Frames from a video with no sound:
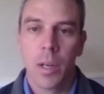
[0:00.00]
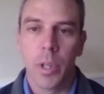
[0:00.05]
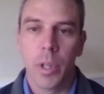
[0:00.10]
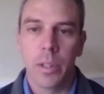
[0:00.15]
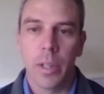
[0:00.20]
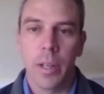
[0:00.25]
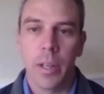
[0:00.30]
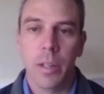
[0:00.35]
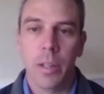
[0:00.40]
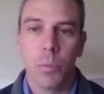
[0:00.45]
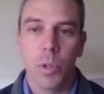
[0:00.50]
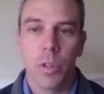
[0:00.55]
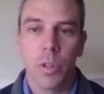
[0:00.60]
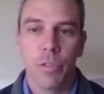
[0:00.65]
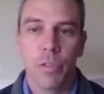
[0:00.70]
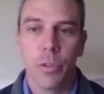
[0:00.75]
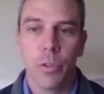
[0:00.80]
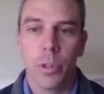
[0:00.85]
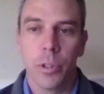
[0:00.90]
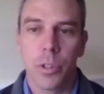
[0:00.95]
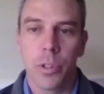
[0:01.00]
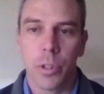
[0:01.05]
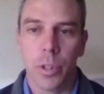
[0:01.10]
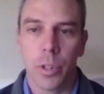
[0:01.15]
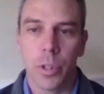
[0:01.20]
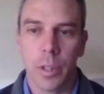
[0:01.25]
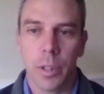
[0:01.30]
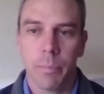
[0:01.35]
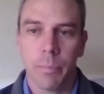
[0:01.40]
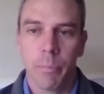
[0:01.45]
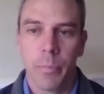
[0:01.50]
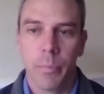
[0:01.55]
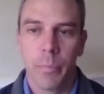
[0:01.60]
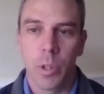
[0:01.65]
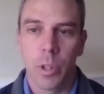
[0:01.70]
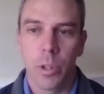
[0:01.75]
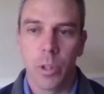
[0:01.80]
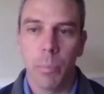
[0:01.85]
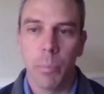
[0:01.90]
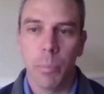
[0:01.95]
We take them on a full journey
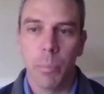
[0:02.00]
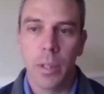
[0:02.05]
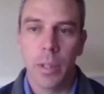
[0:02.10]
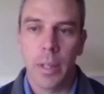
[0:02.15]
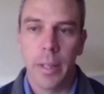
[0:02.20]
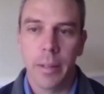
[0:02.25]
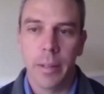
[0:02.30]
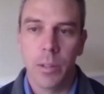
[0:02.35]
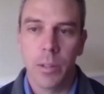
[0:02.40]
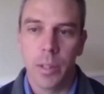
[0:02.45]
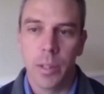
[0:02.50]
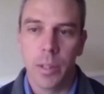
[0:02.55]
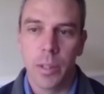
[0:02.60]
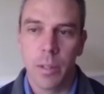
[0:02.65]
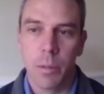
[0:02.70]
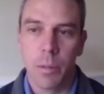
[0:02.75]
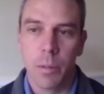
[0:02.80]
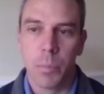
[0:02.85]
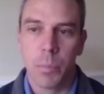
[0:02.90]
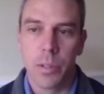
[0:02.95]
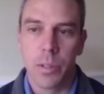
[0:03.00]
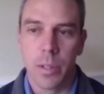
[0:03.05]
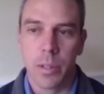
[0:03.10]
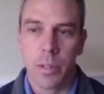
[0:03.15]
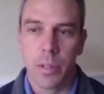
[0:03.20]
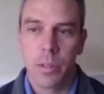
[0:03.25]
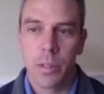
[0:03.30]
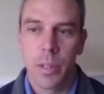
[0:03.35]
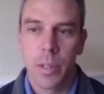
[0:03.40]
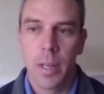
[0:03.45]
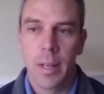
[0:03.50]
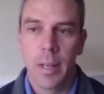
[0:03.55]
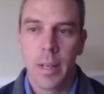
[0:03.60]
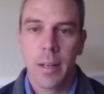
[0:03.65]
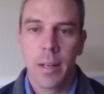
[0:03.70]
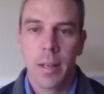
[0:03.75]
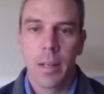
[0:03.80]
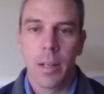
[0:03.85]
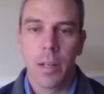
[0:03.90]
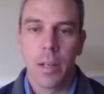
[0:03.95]
to adopting IoT in their business
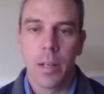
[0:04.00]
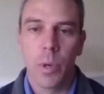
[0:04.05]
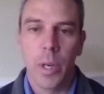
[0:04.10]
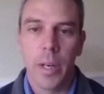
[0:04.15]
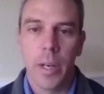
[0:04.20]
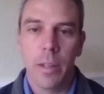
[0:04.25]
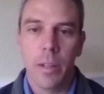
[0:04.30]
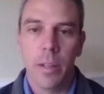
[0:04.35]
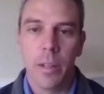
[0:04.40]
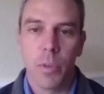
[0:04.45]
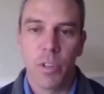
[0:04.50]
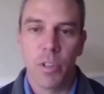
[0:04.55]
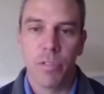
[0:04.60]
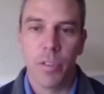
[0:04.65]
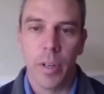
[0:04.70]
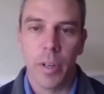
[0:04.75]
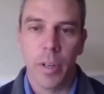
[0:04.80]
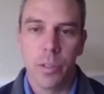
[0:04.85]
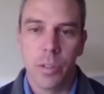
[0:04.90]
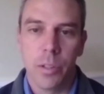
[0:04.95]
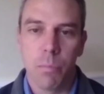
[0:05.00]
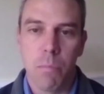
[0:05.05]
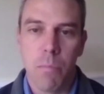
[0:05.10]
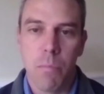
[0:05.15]
in a way that provides a